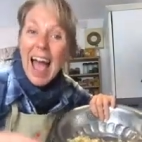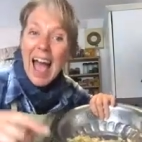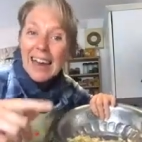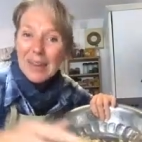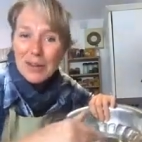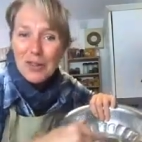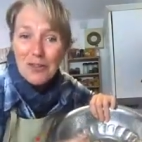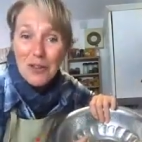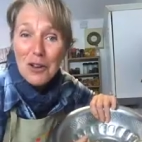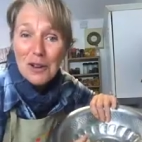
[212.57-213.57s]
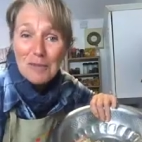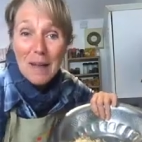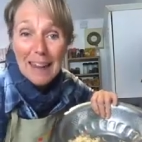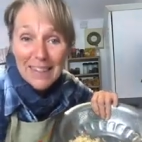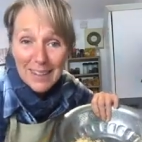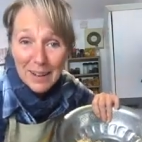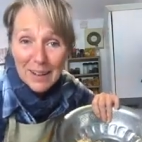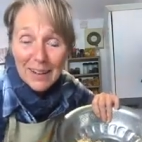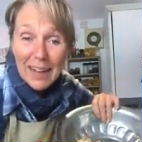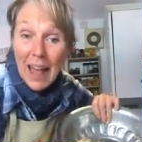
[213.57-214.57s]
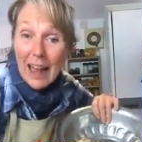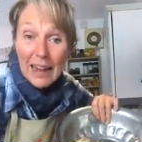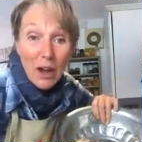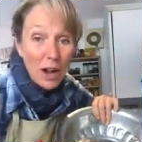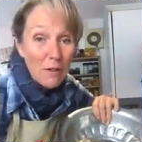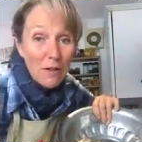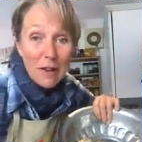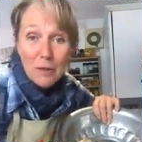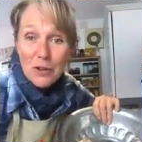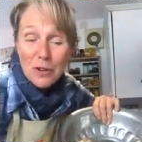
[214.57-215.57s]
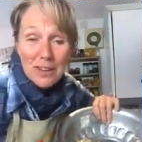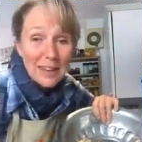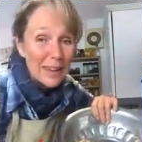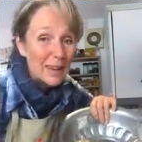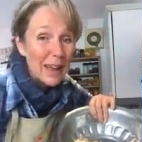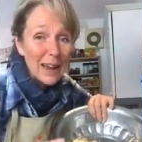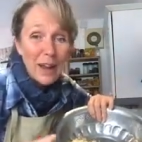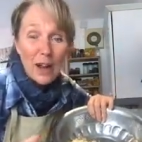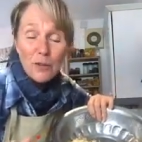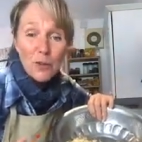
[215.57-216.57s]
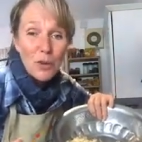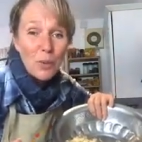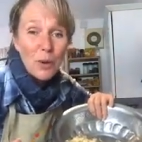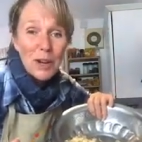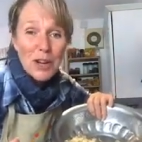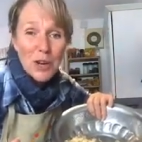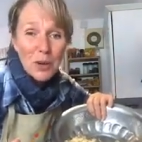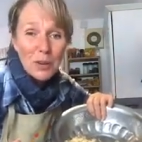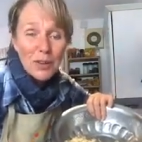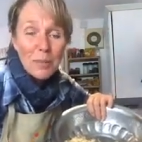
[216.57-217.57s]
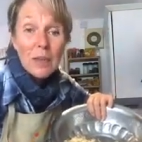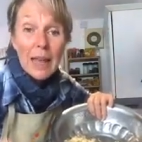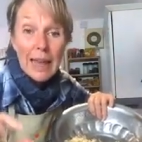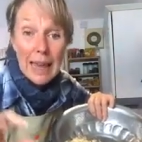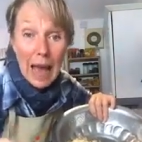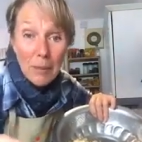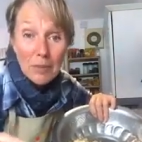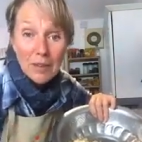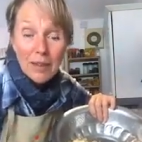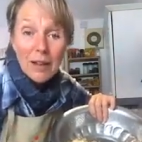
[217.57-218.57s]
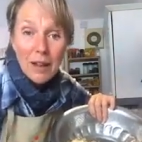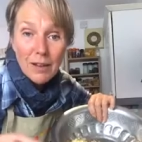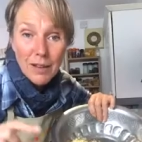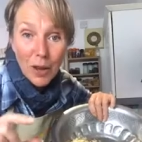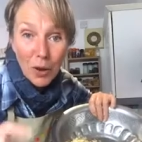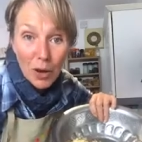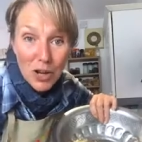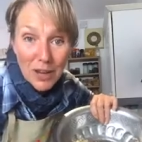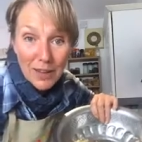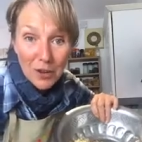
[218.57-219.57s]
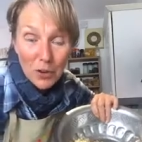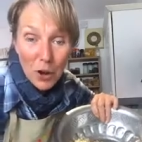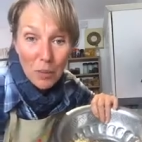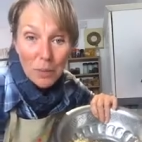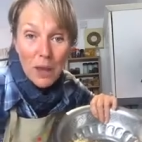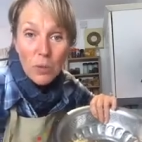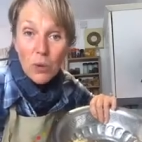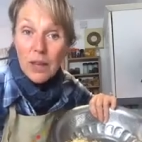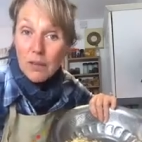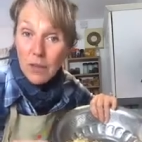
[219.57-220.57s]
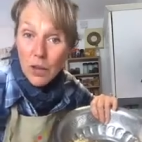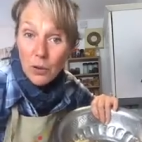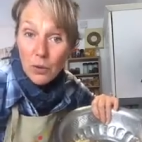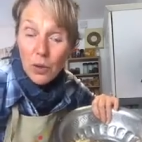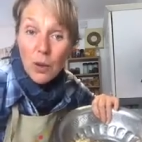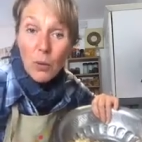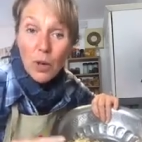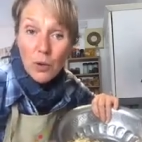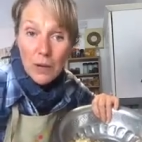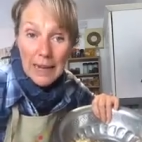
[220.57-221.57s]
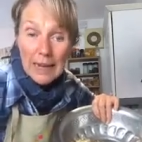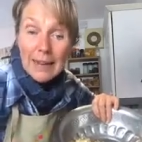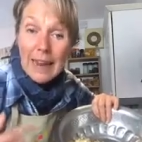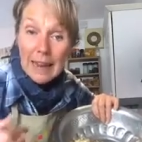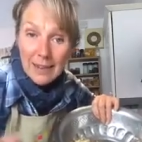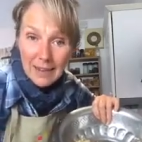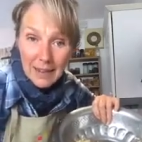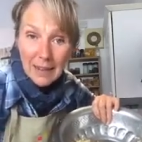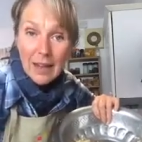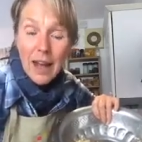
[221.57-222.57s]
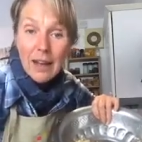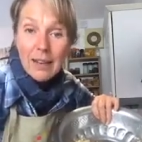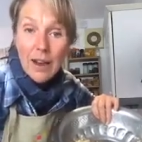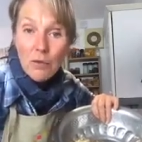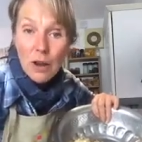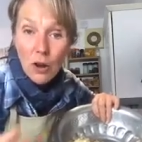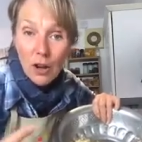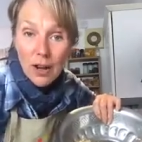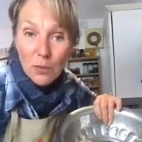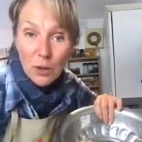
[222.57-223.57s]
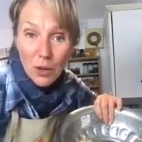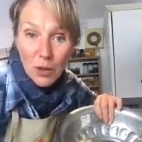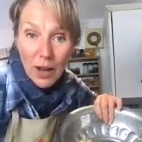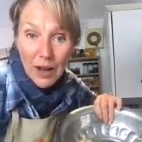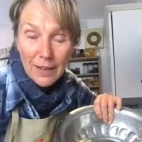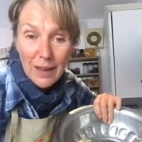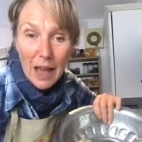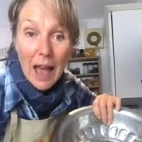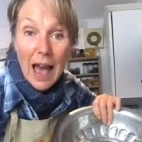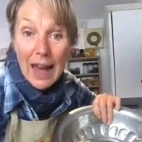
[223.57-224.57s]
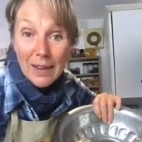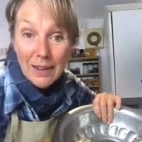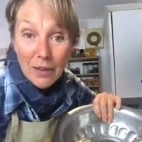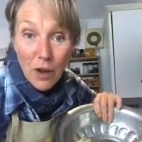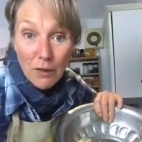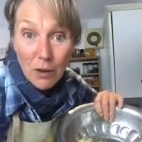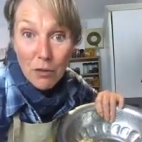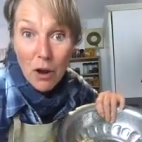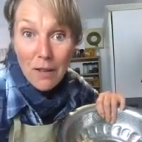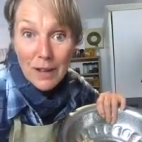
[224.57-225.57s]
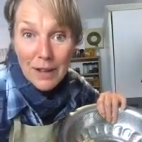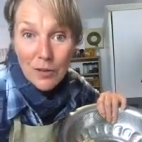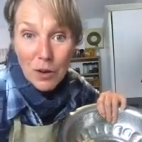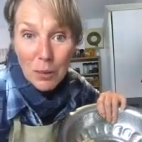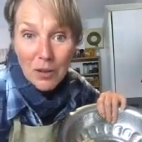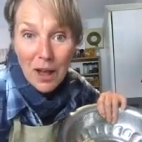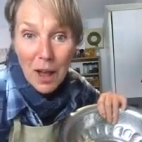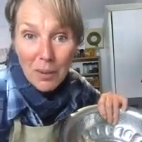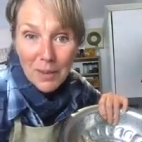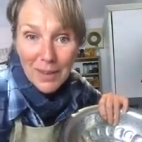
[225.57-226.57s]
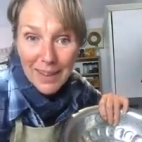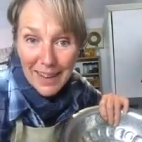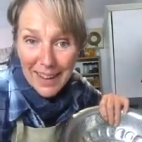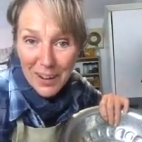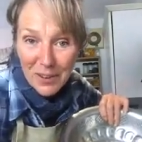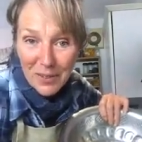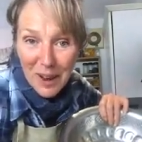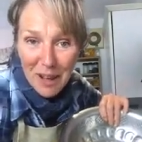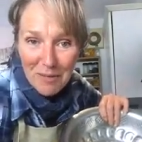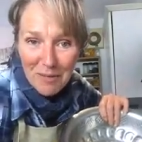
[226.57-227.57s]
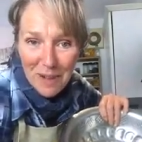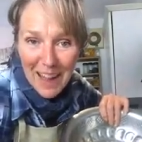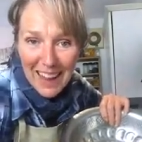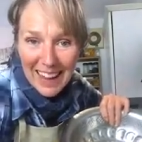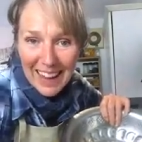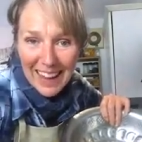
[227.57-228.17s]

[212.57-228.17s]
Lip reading: and use the food as medicine. Any kind of inflammatory disease, any kind of autoimmune issues, Gaps, gut and psychology syndrome will give you what you need to heal and seal the gut, recolonize with the good guys, and survive and thrive in these troubled times. Lots of love. Bye.